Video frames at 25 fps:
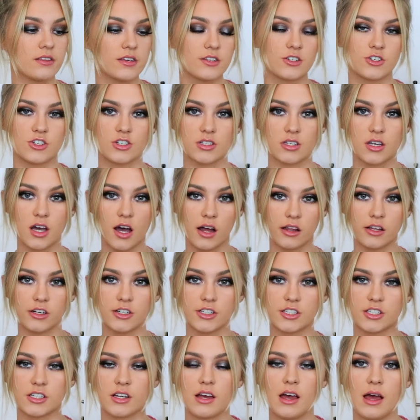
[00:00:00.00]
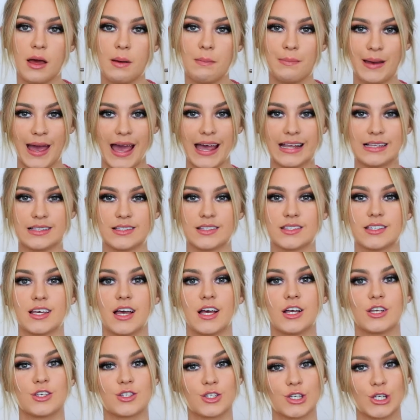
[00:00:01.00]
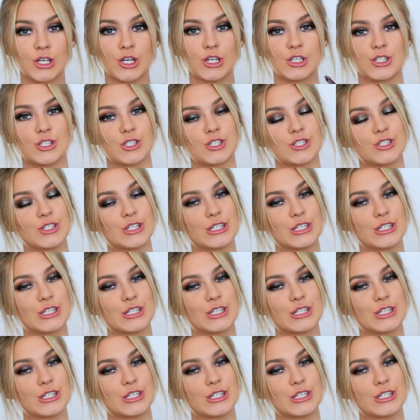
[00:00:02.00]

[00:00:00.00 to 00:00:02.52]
These are just colored pens because,